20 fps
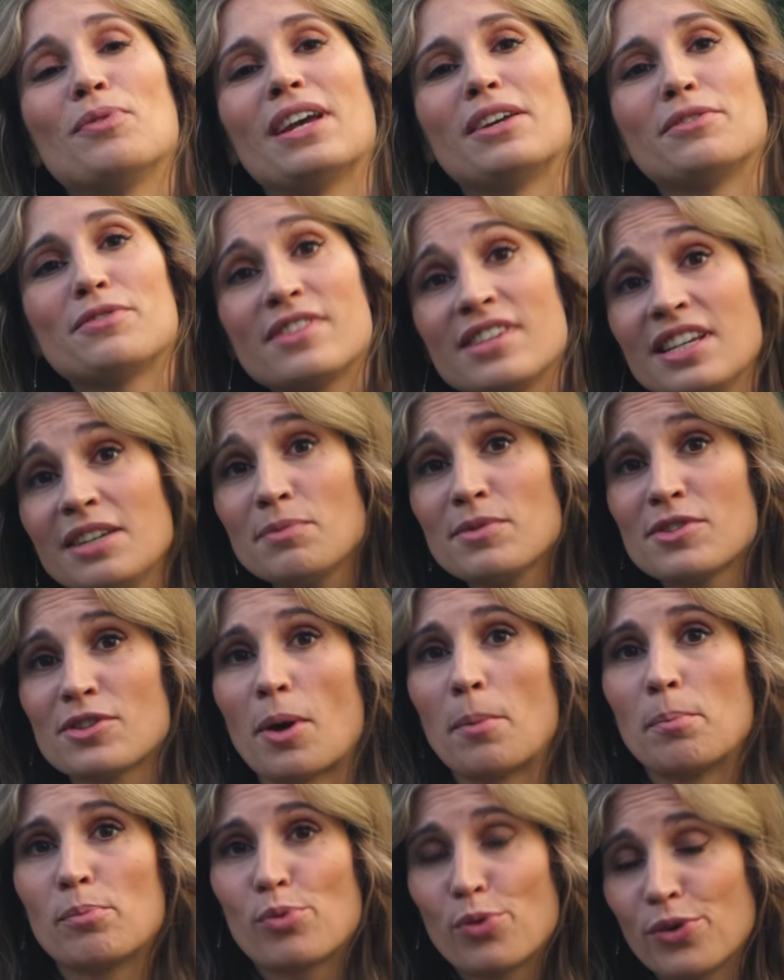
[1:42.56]
we have seen
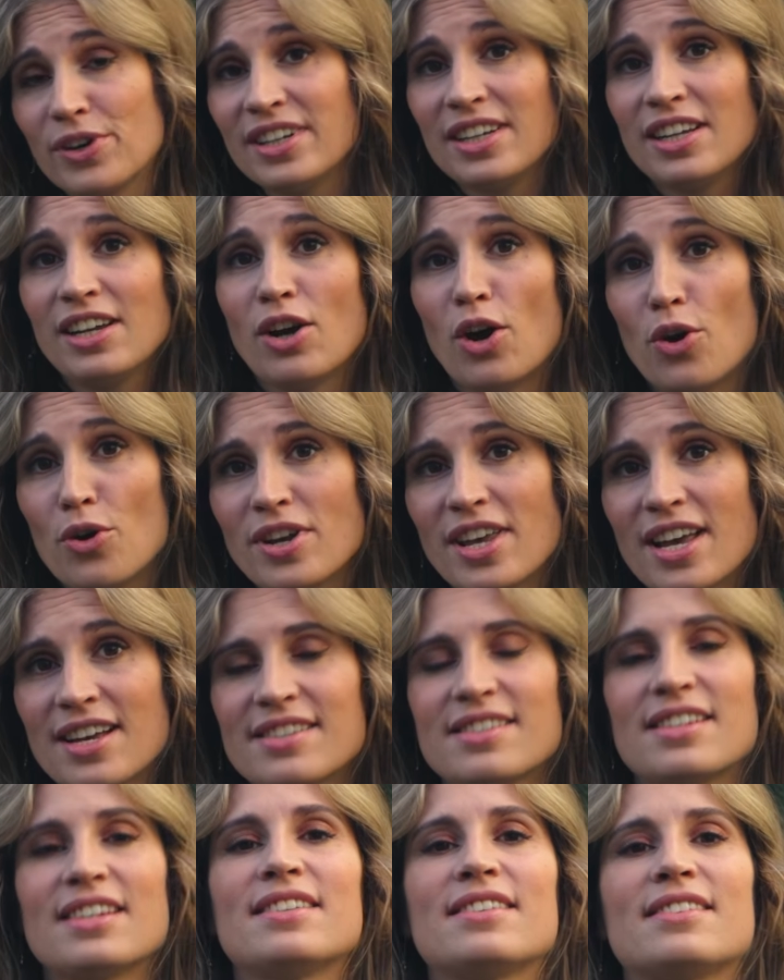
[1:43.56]
some pretty
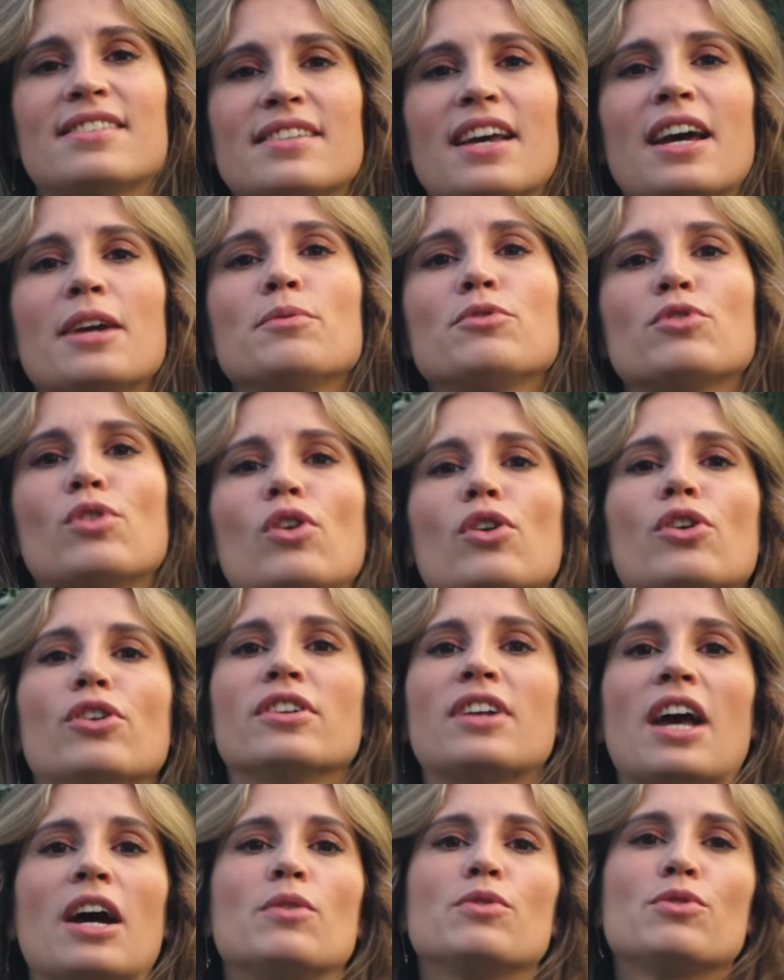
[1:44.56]
Hoyas, it's time to
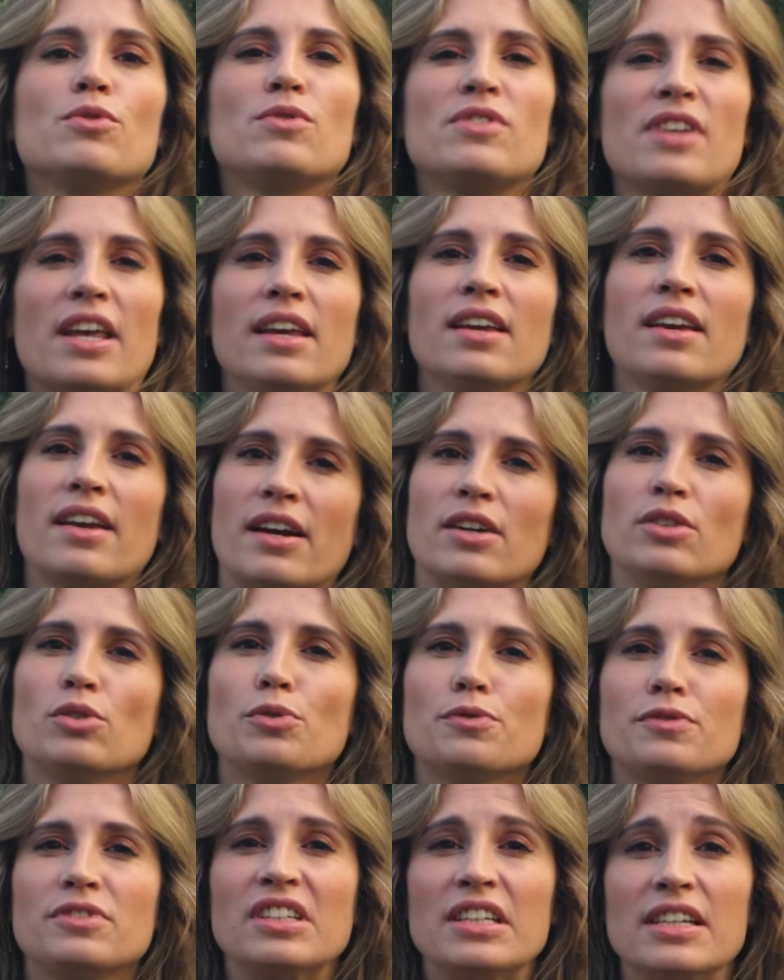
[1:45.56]
learn how to take care
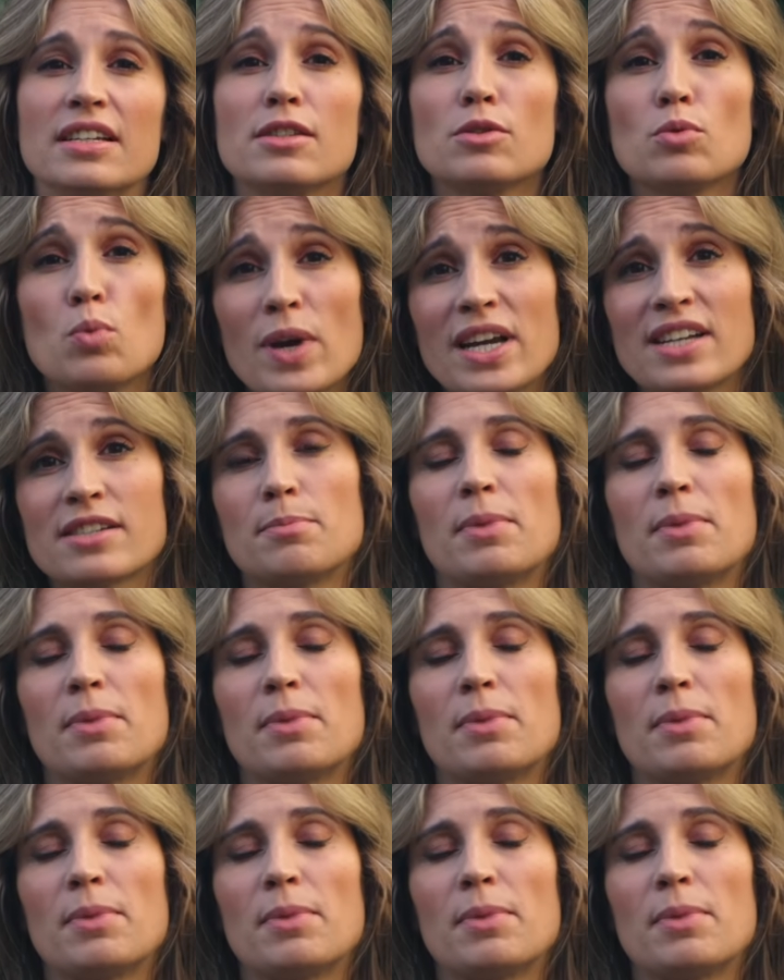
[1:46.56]
of these wax